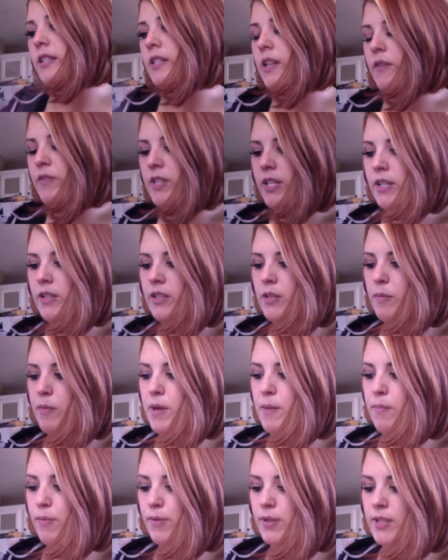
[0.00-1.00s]
I've seen some
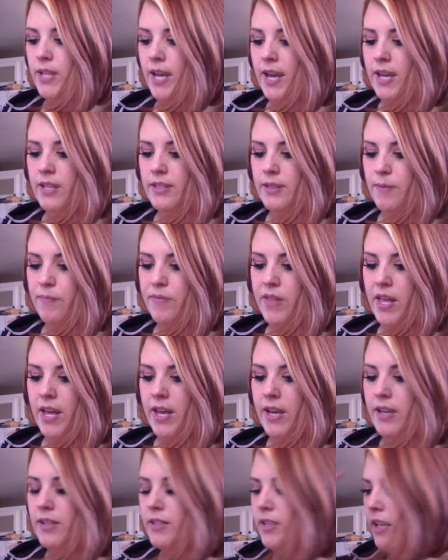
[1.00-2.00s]
people say some
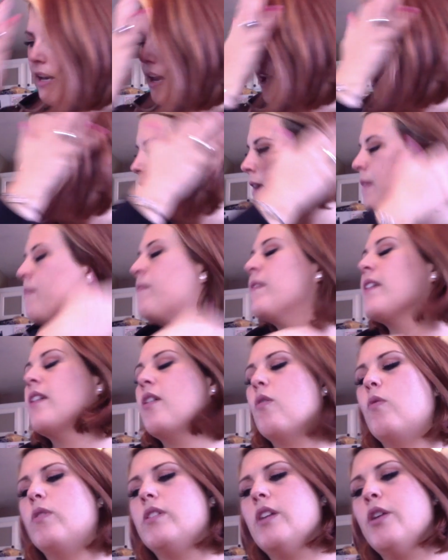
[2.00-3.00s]
things, and I
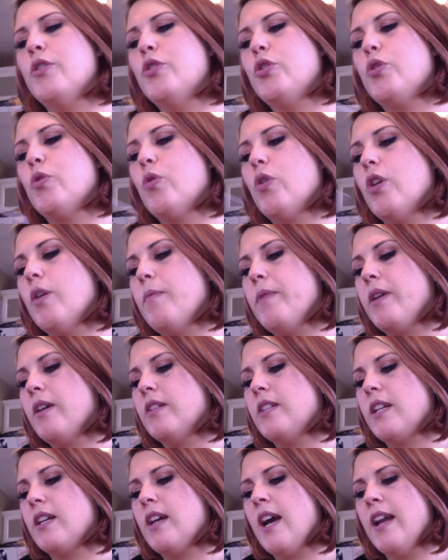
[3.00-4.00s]
was unsure because
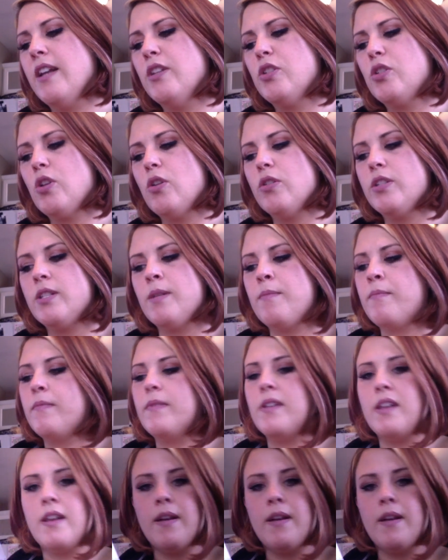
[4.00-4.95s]
I kind of saw some,